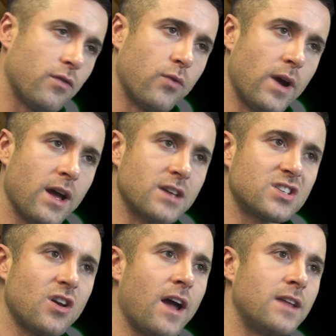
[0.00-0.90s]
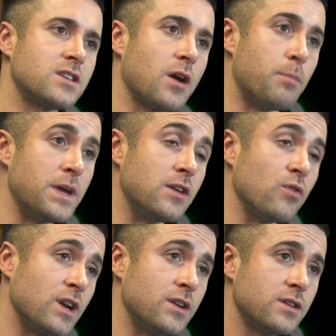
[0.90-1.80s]
software, assigns a beat
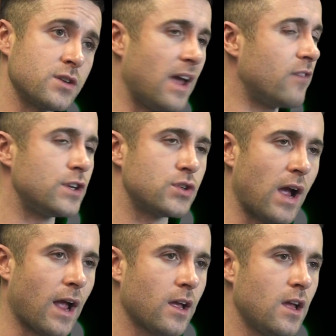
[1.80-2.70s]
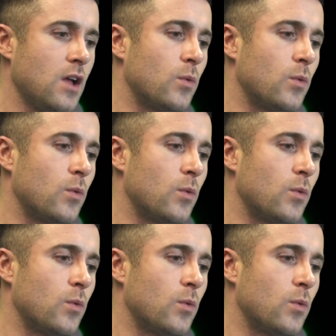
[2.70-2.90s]
grid to every track,